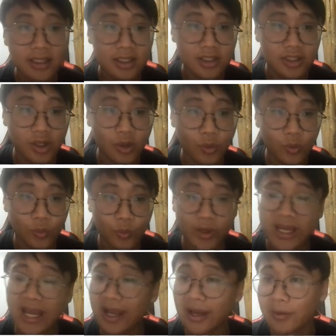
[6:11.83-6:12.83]
So
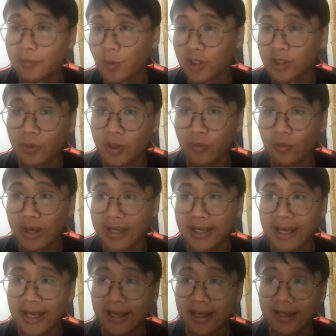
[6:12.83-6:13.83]
we have multiple ways
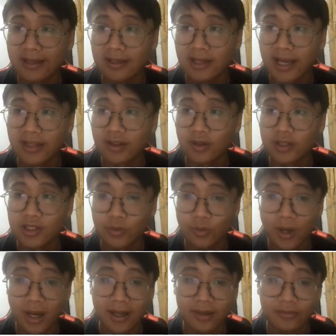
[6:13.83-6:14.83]
can handle this
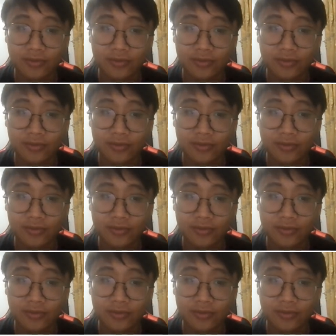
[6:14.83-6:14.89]
one.